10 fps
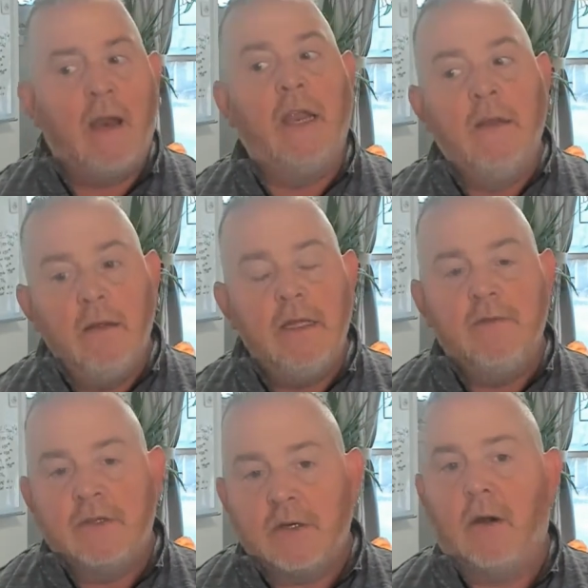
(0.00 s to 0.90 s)
and you'll even
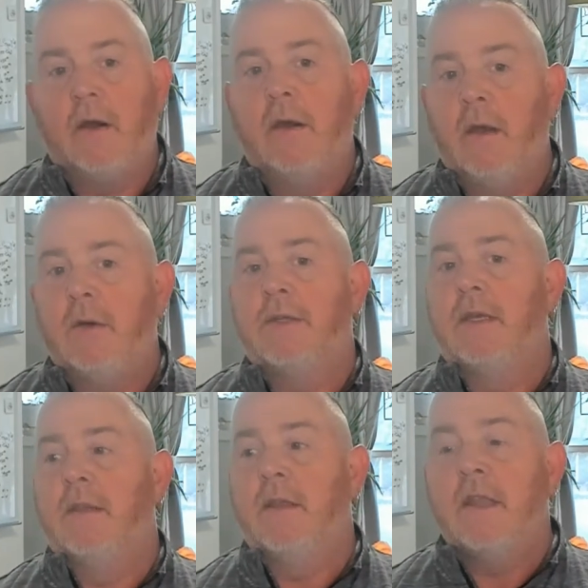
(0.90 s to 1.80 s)
start
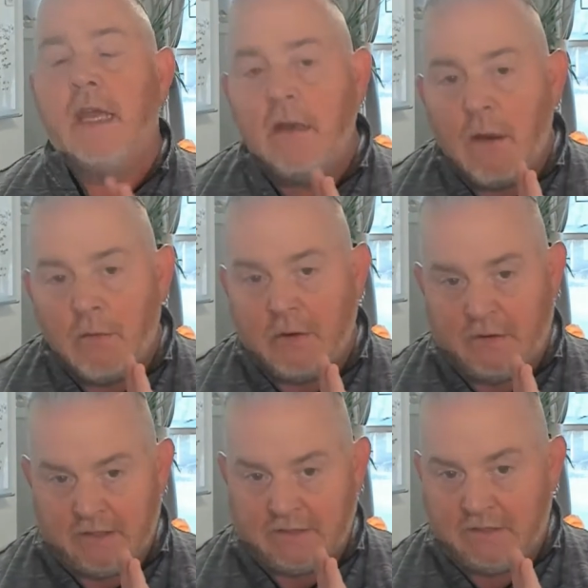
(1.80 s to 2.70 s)
noticing that they know their
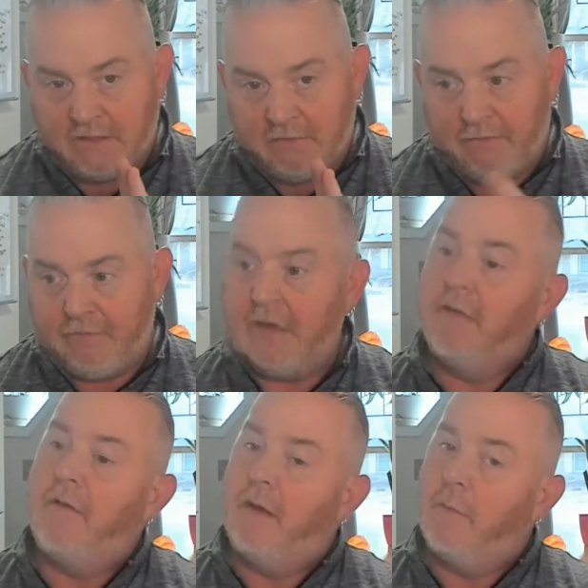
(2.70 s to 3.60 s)
distance of 15 feet.